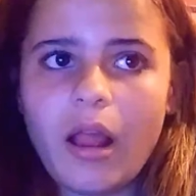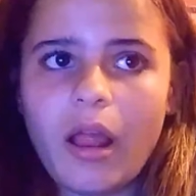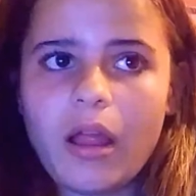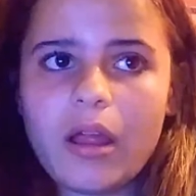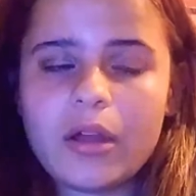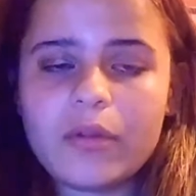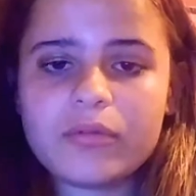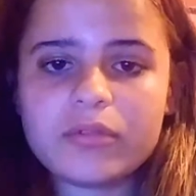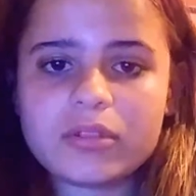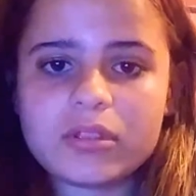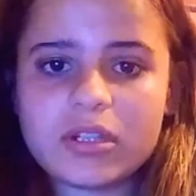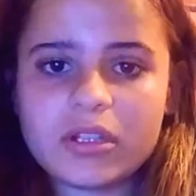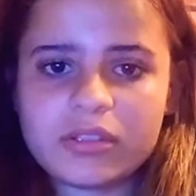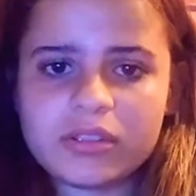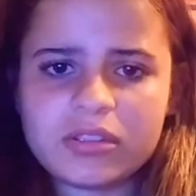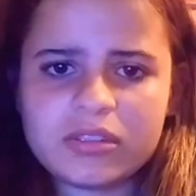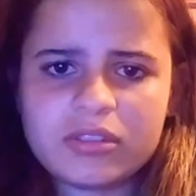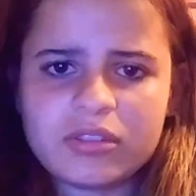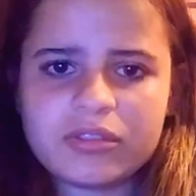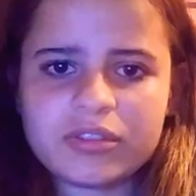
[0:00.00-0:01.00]
It was because
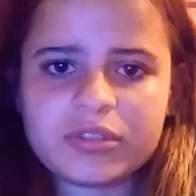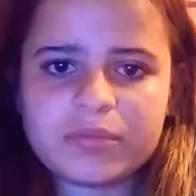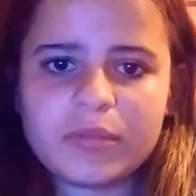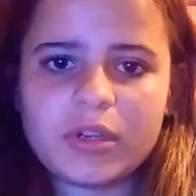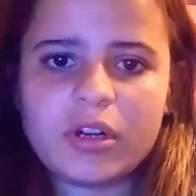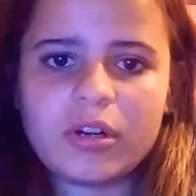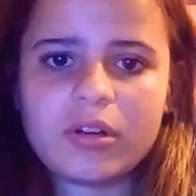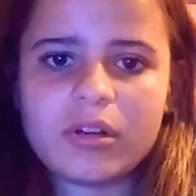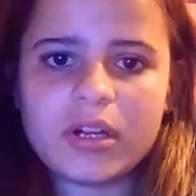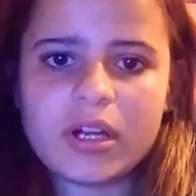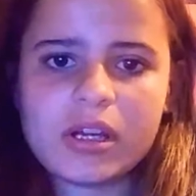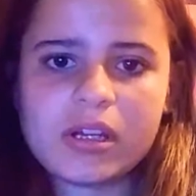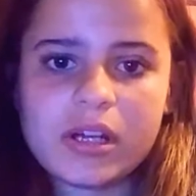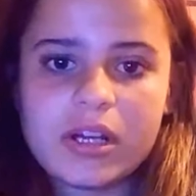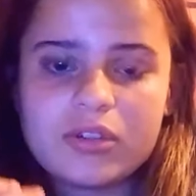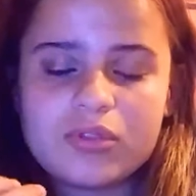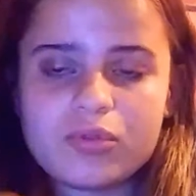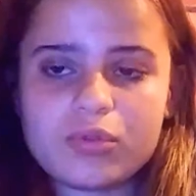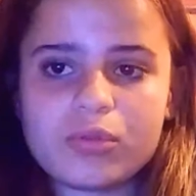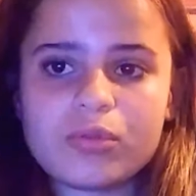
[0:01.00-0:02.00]
it's so small, and
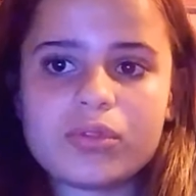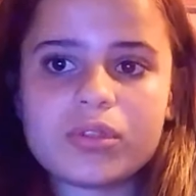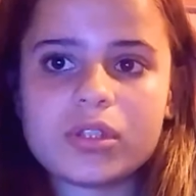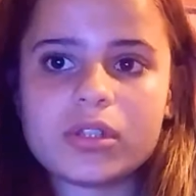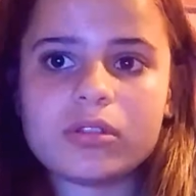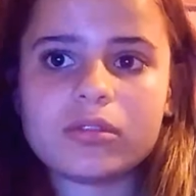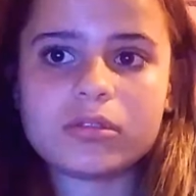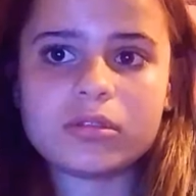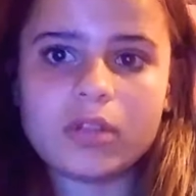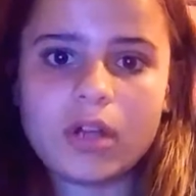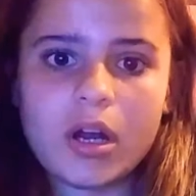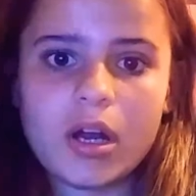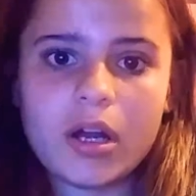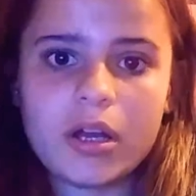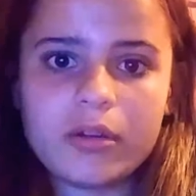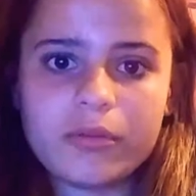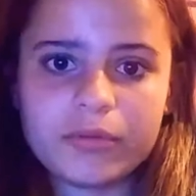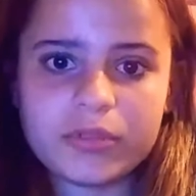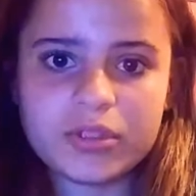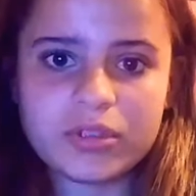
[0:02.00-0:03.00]
I drooled a
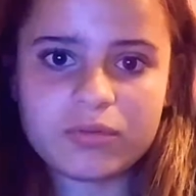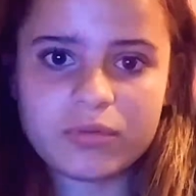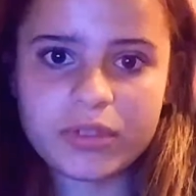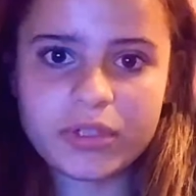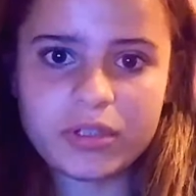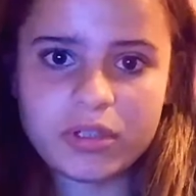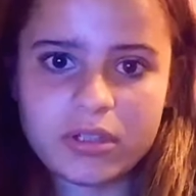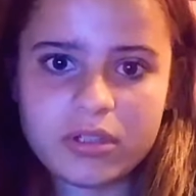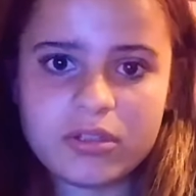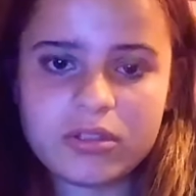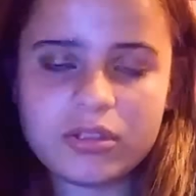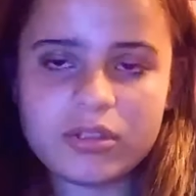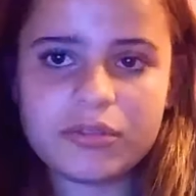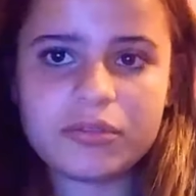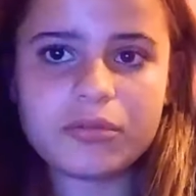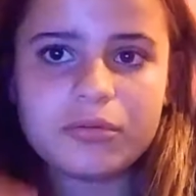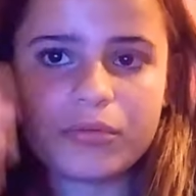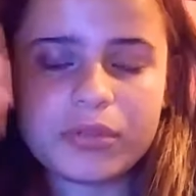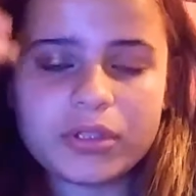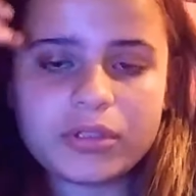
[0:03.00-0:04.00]
lot, which is what you're gonna
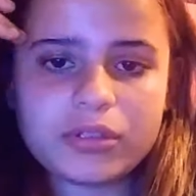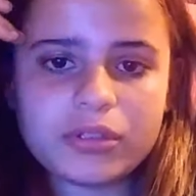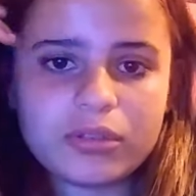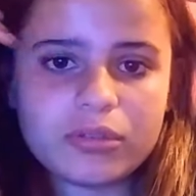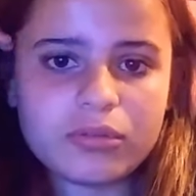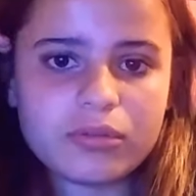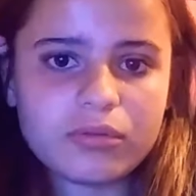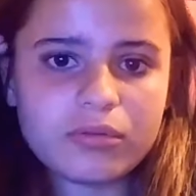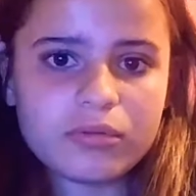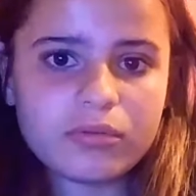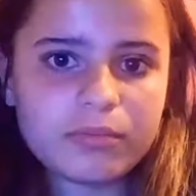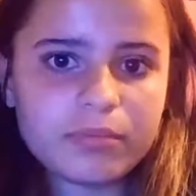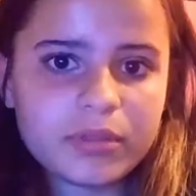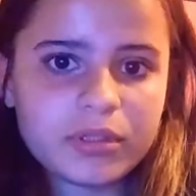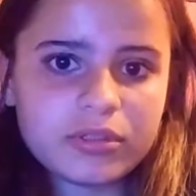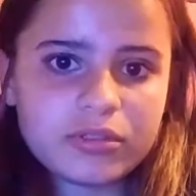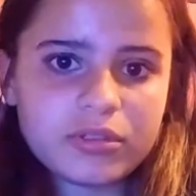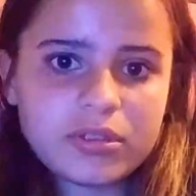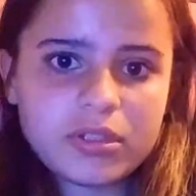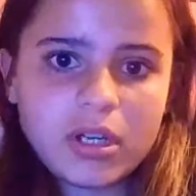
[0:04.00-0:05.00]
do when you
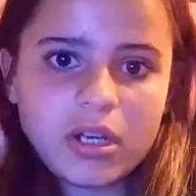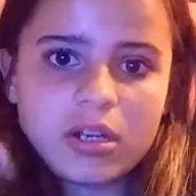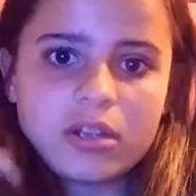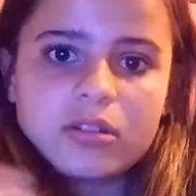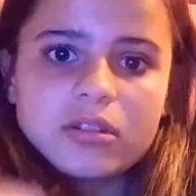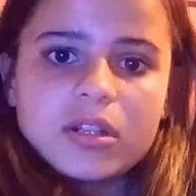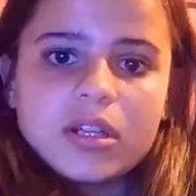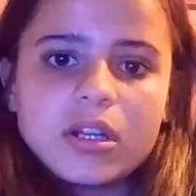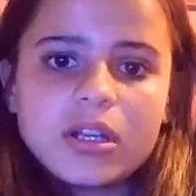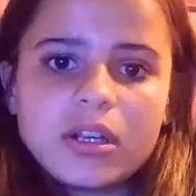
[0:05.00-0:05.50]
pierce your tongue.